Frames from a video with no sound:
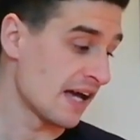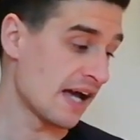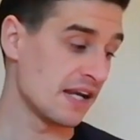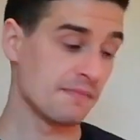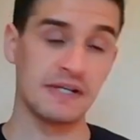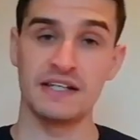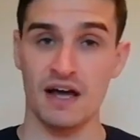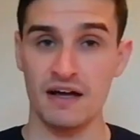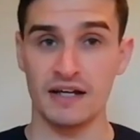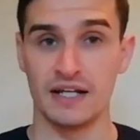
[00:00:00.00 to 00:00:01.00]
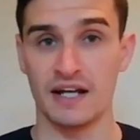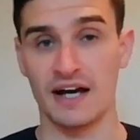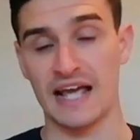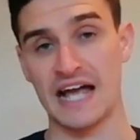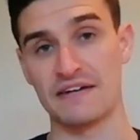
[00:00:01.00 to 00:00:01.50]
At number 9,
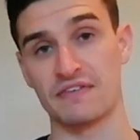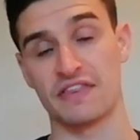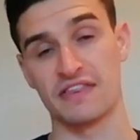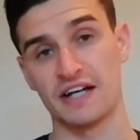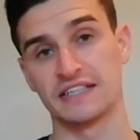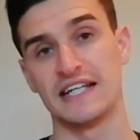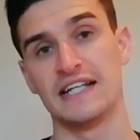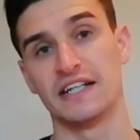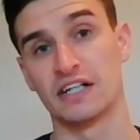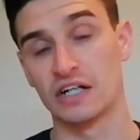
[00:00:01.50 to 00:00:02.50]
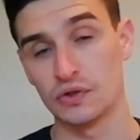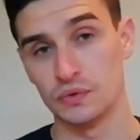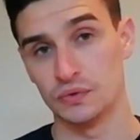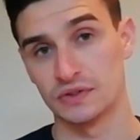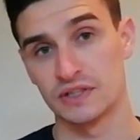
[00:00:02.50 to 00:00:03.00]
I have 13
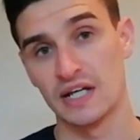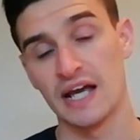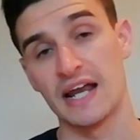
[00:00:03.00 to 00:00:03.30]
Clues.